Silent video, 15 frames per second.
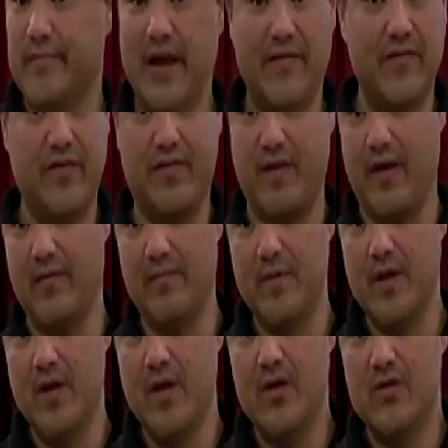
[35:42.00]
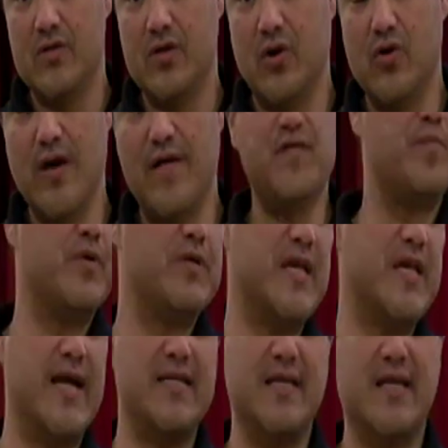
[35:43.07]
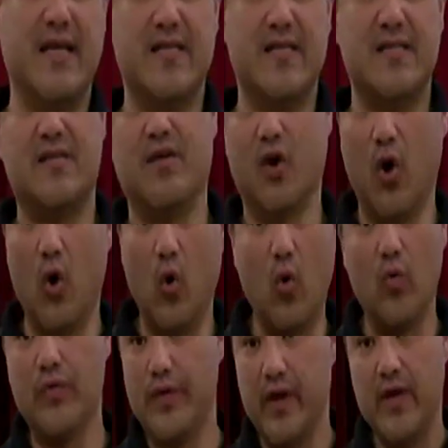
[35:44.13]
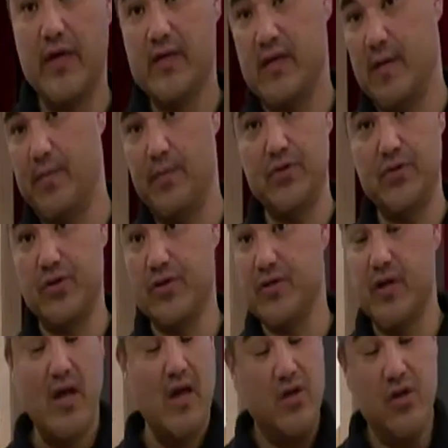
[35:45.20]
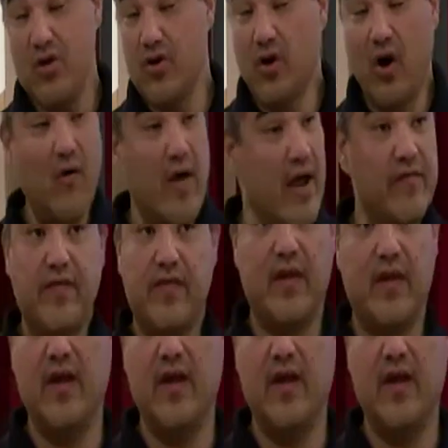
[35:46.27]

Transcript: everything. So you have to protect against the cold temperatures. You can grow everything